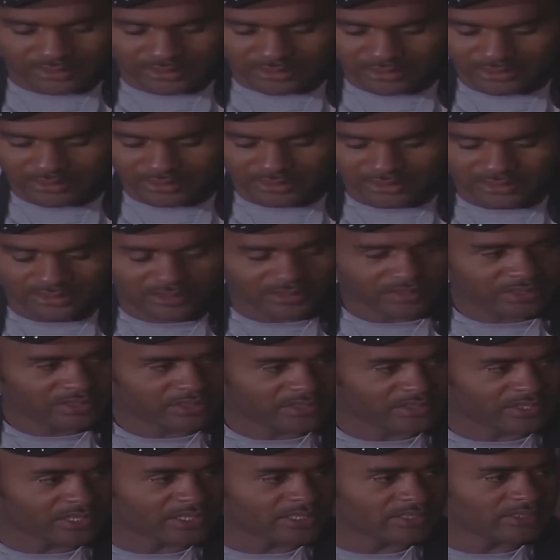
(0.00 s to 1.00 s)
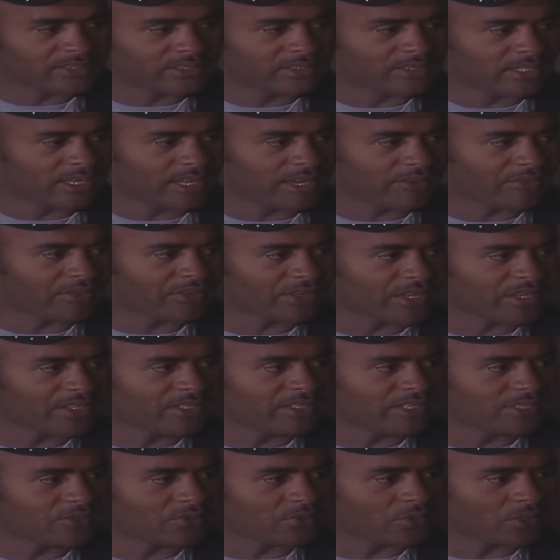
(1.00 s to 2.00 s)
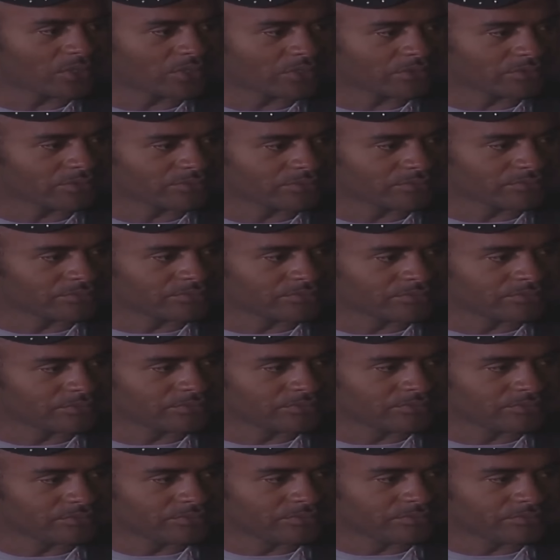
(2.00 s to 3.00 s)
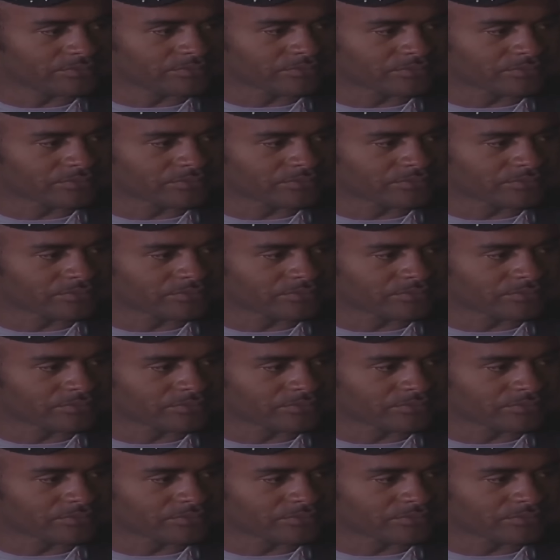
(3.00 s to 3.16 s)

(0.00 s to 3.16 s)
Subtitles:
the Eastern African Network.